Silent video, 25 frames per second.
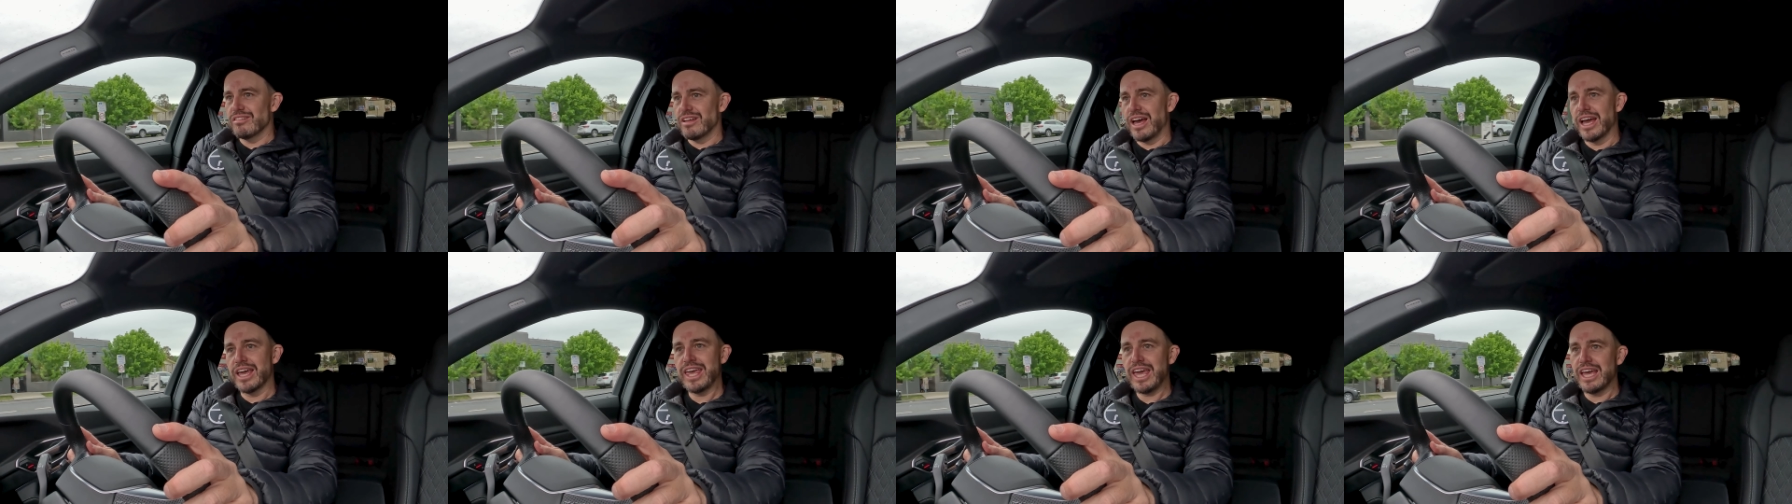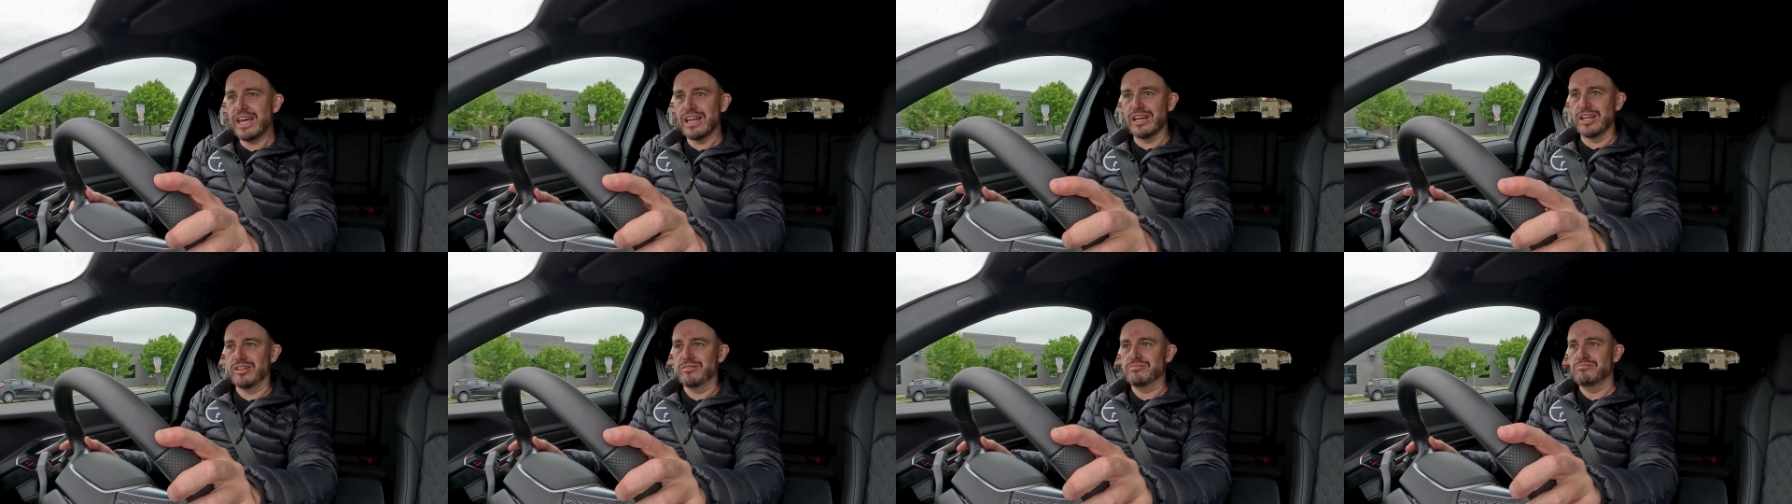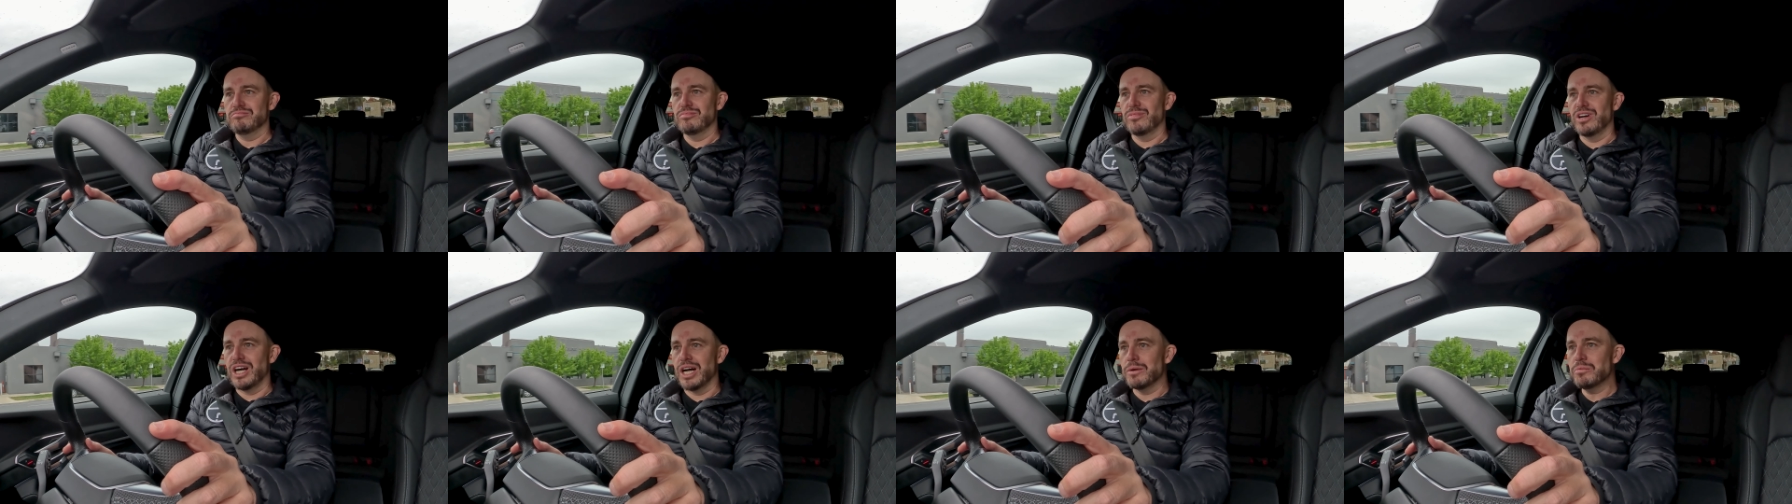again,
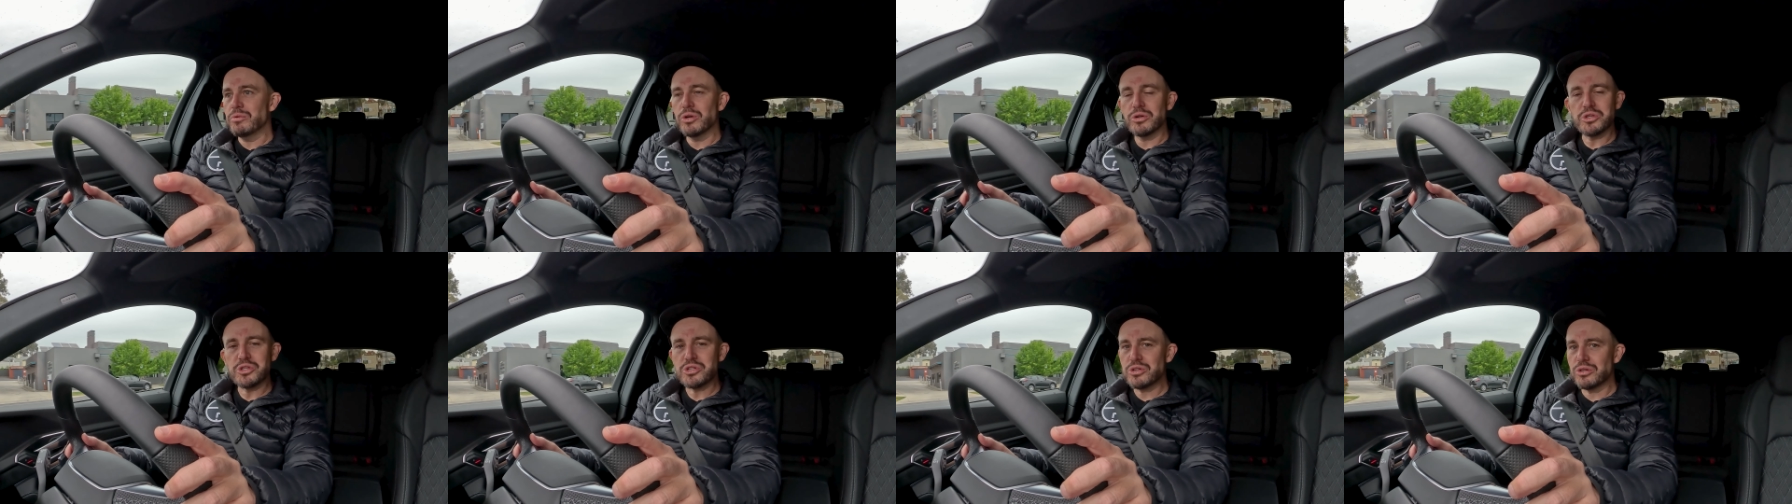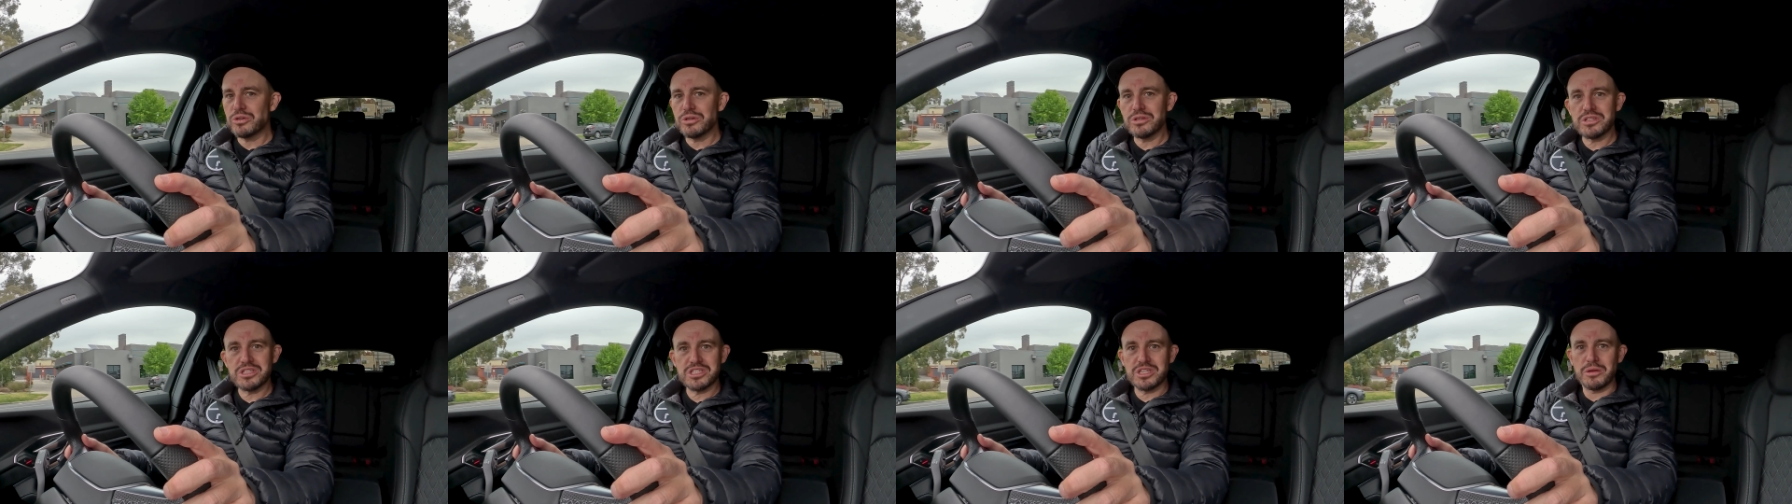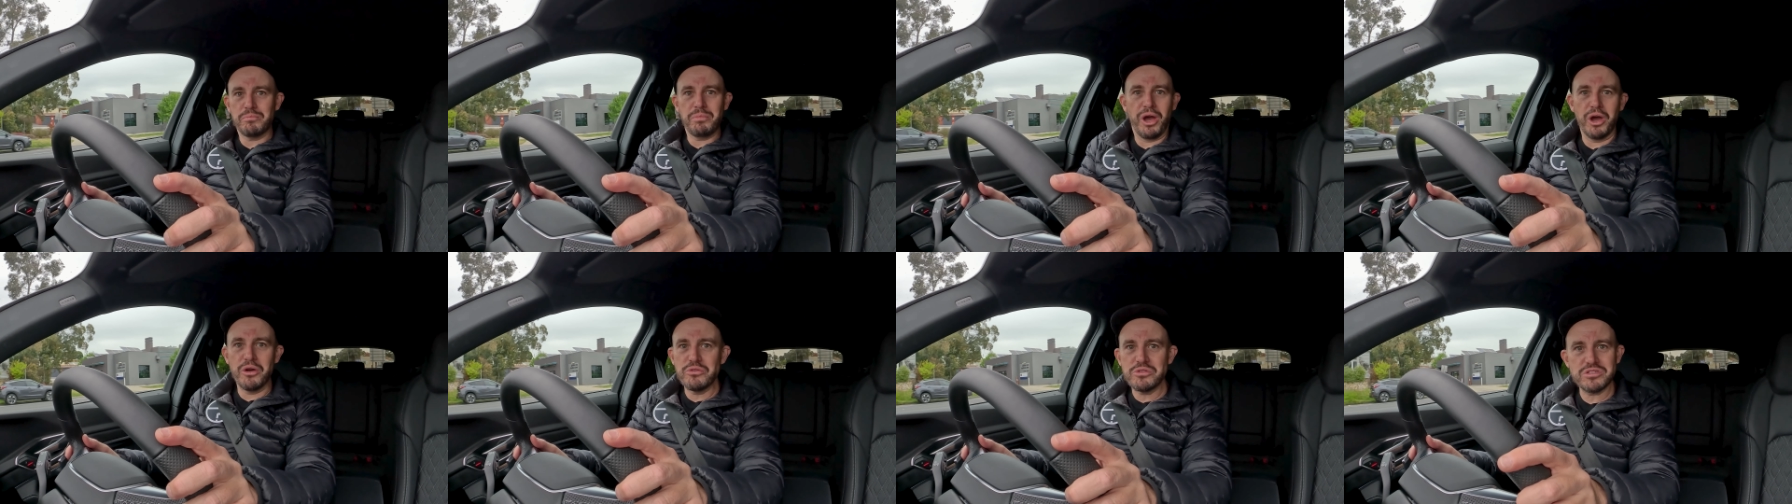I'm not sure it's
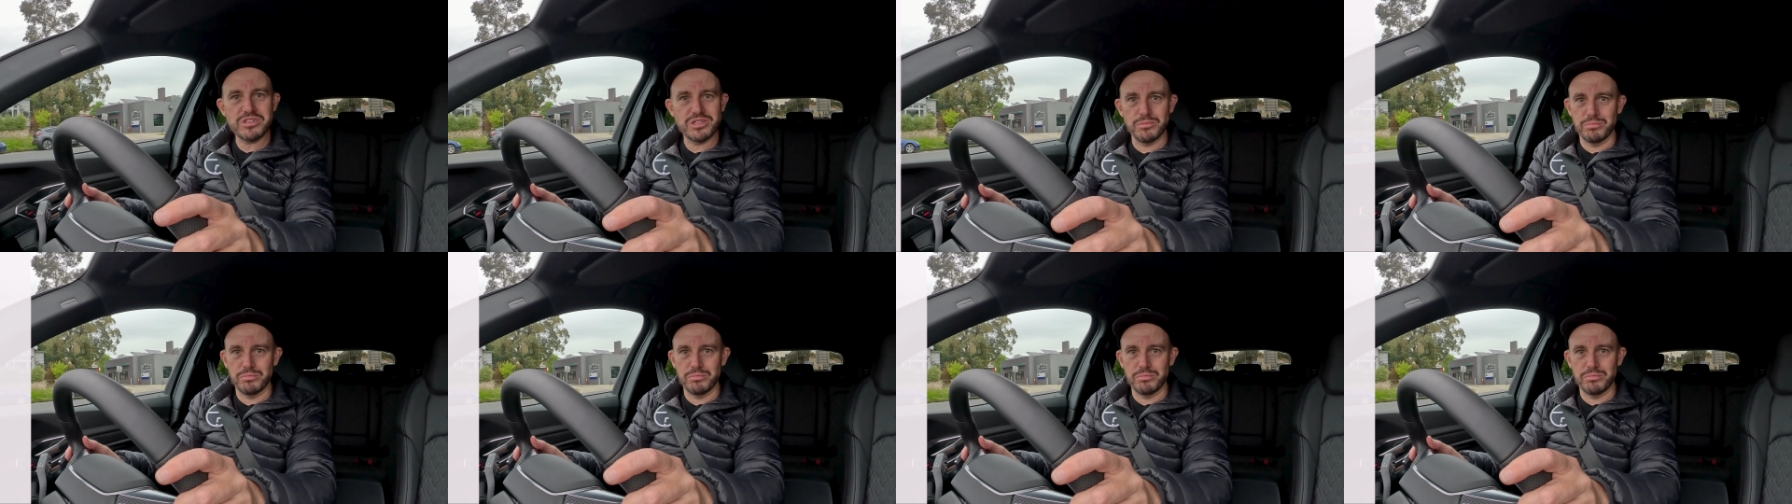supposed